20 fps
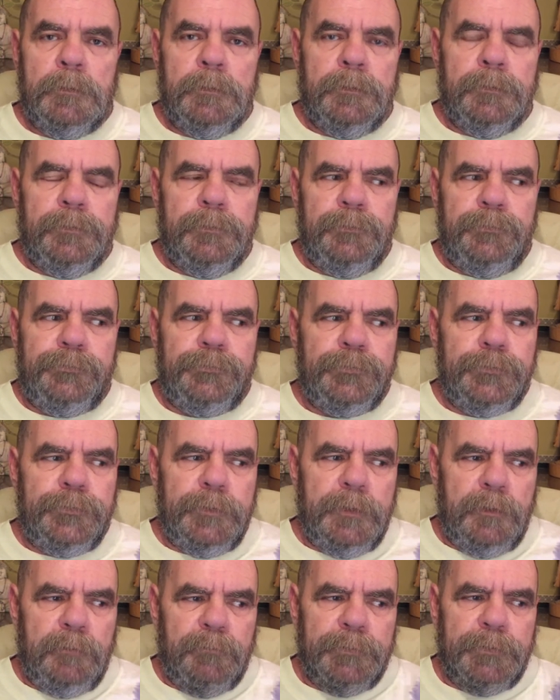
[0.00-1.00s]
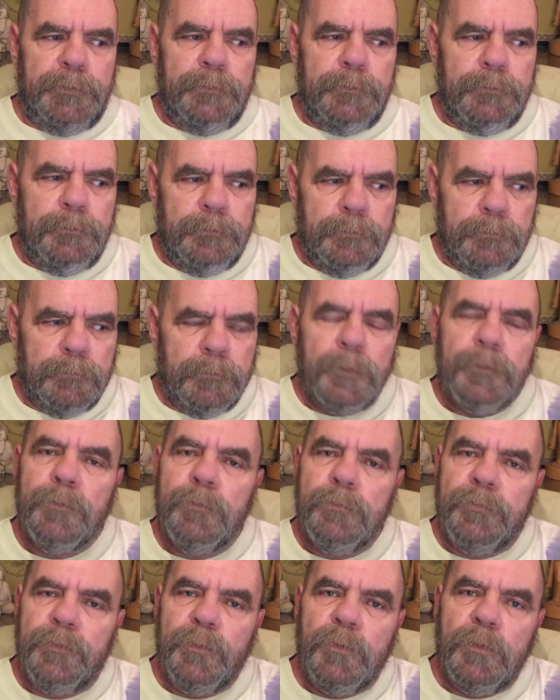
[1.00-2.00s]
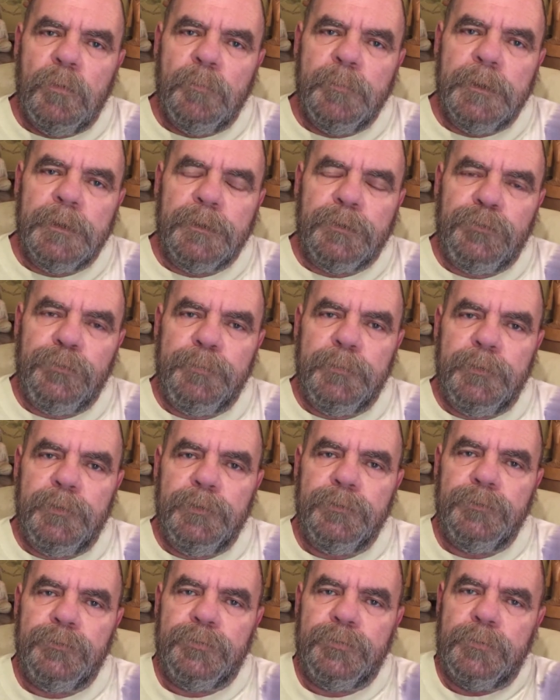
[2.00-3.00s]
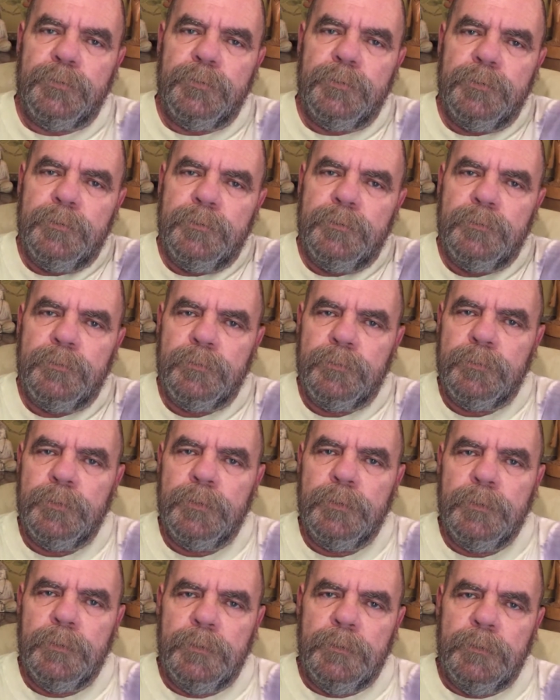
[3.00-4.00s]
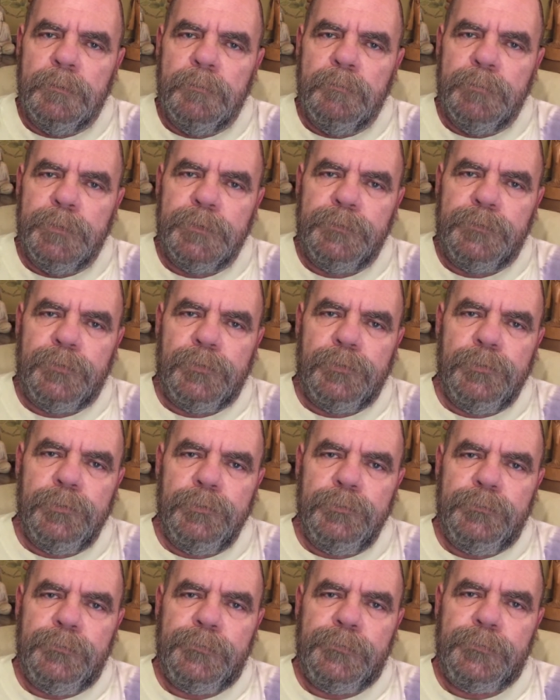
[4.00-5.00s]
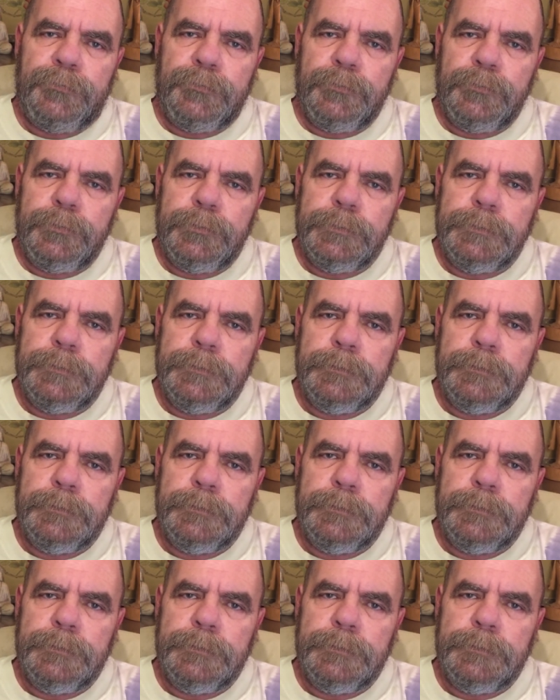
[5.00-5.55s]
This should not be an overwhelming experience for her, but it's a huge story.